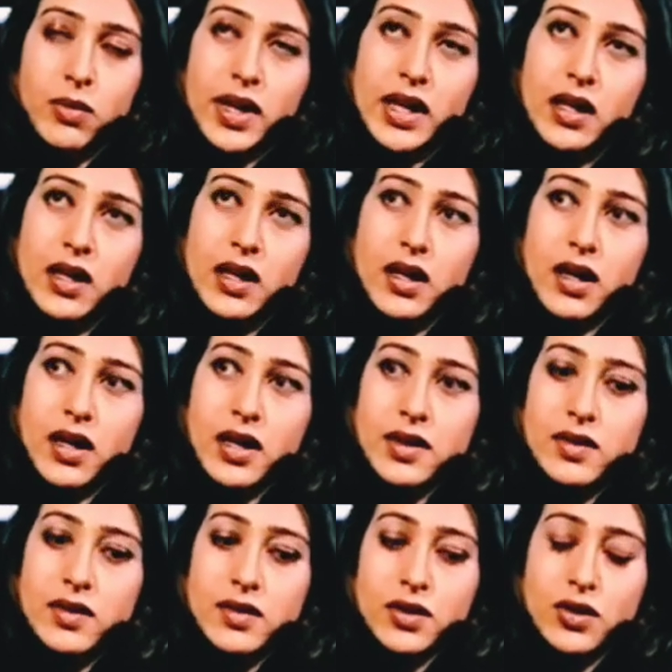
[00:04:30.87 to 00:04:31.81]
Well,
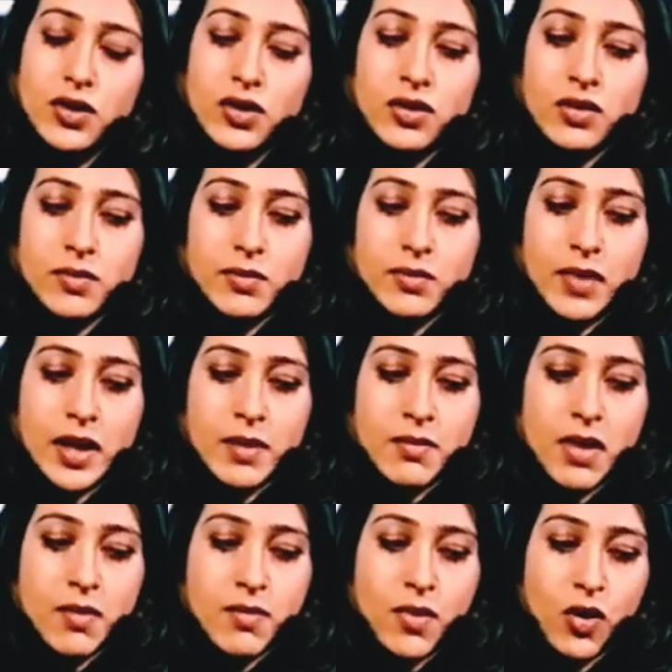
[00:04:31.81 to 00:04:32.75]
you know,
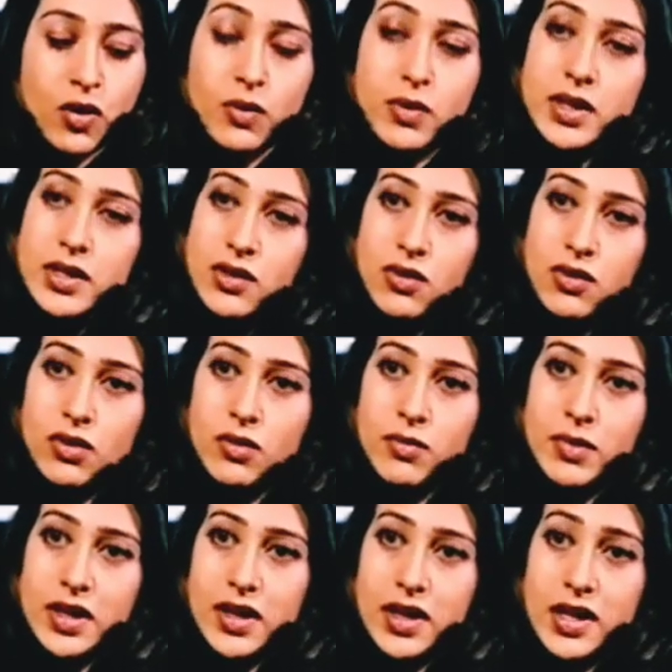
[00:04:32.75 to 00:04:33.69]
my mum always
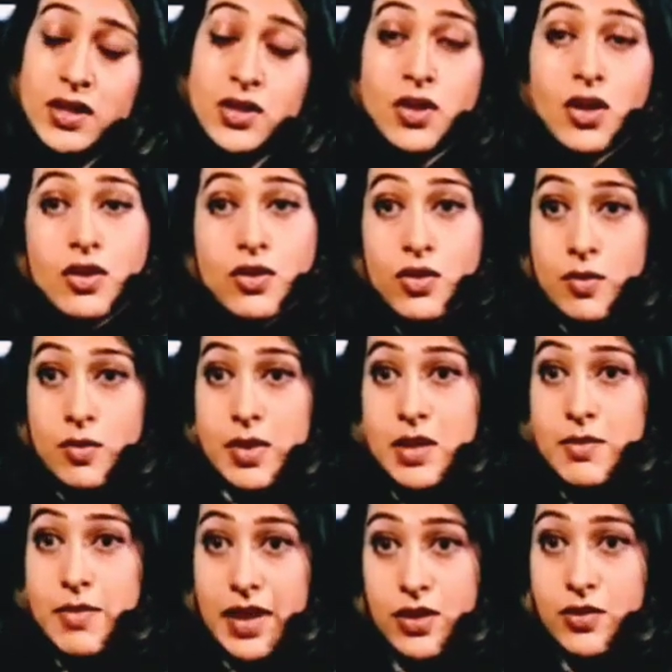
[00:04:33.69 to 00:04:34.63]
told me that it's not going
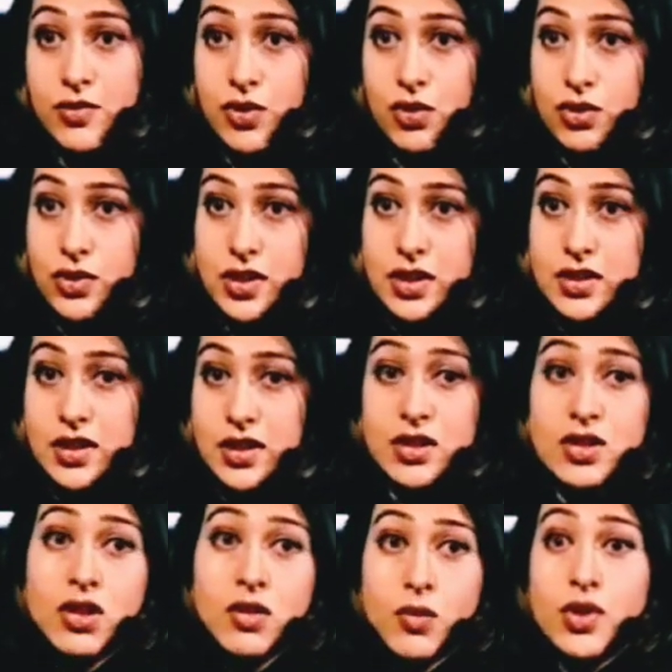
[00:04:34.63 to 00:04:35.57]
to be a bed of roses.
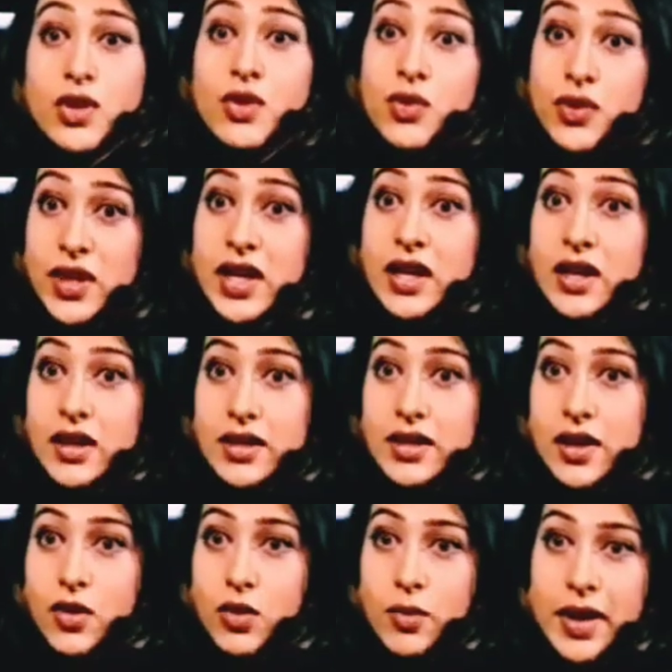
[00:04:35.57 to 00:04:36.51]
It's not what you
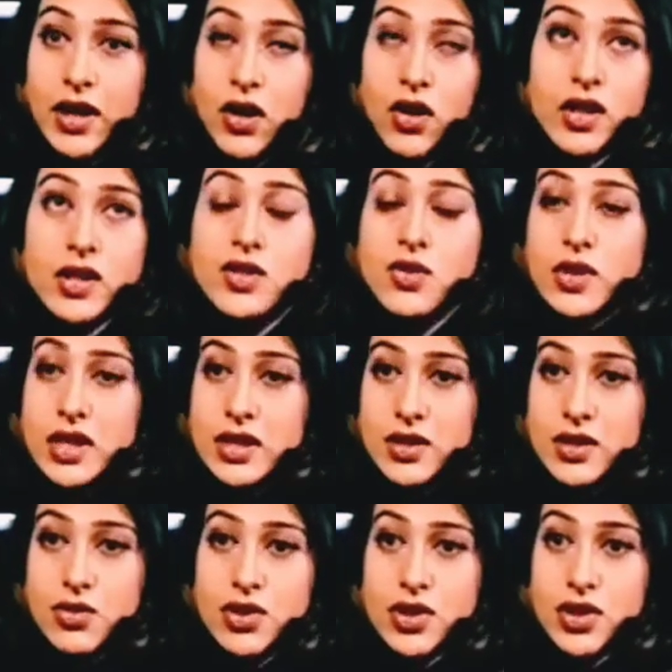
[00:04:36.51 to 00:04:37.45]
think, that, oh my God, it's so
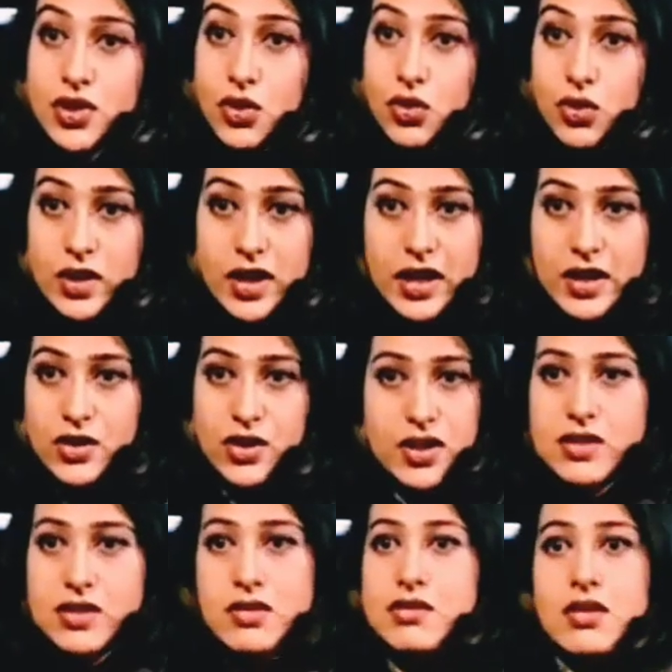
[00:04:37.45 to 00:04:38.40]
easy, you just go there
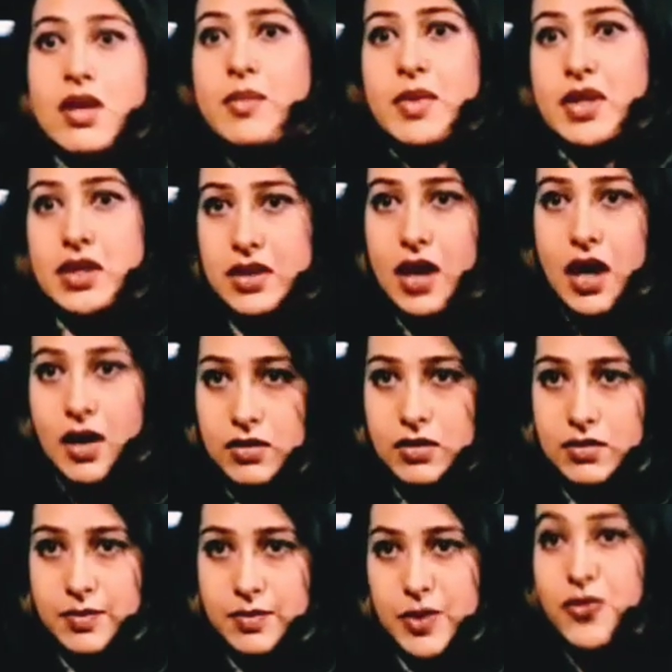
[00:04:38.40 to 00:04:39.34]
and just, I mean,
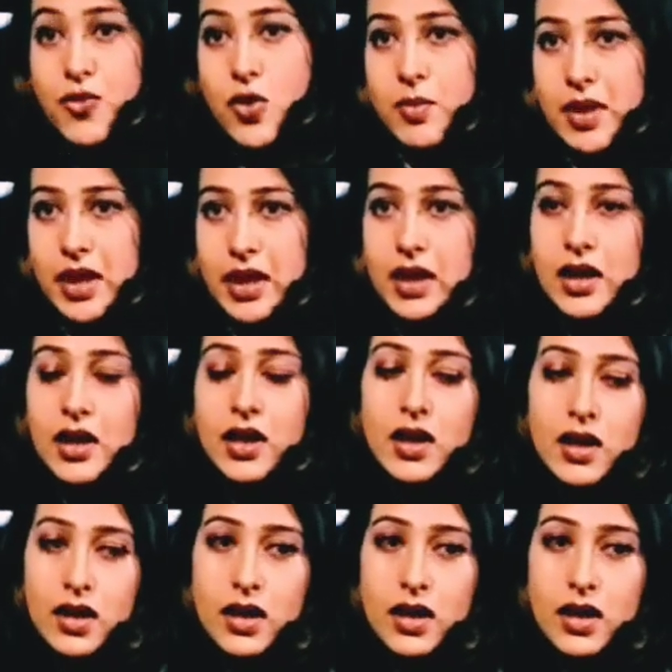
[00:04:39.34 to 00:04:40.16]
start performing.